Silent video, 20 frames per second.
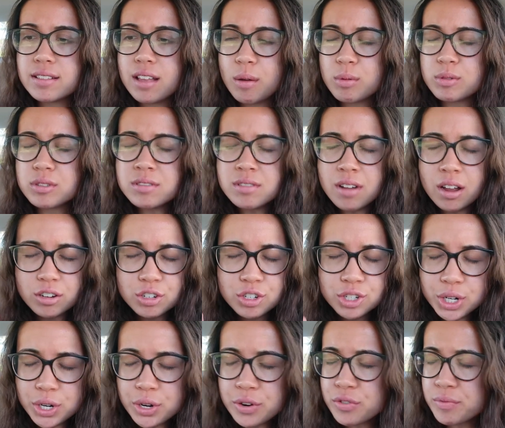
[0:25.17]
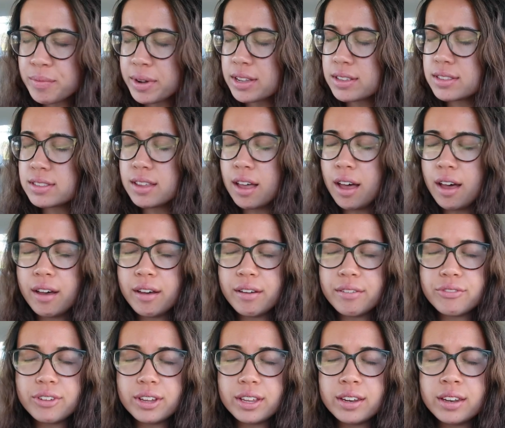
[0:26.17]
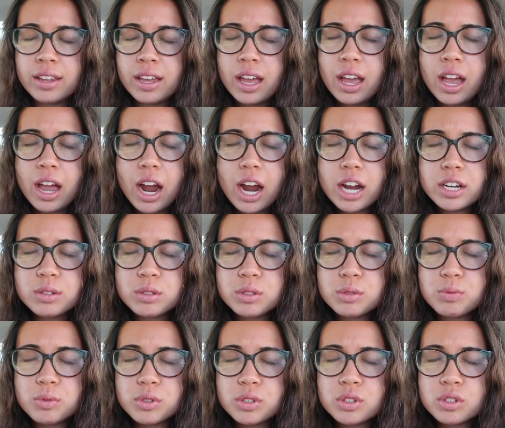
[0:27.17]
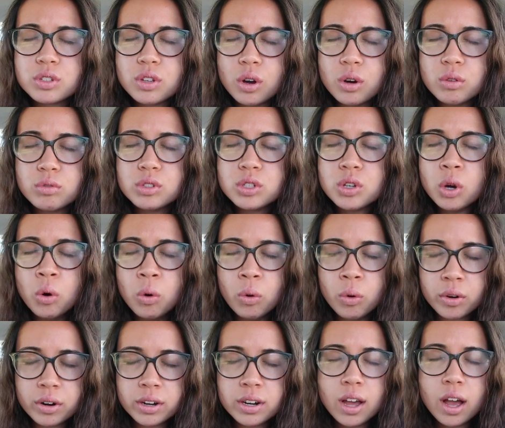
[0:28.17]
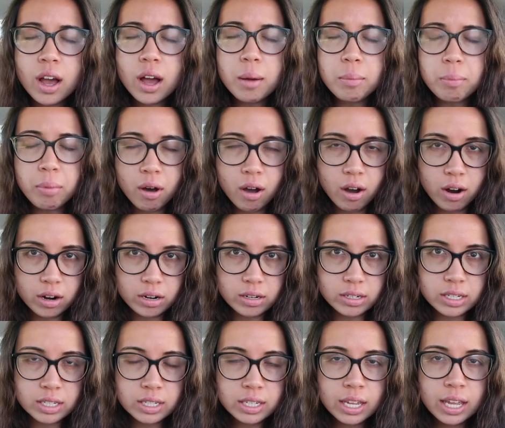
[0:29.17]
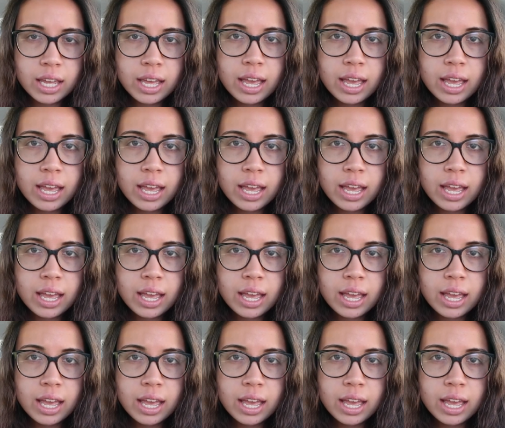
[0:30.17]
I was not sure of myself, and I just was so torn apart.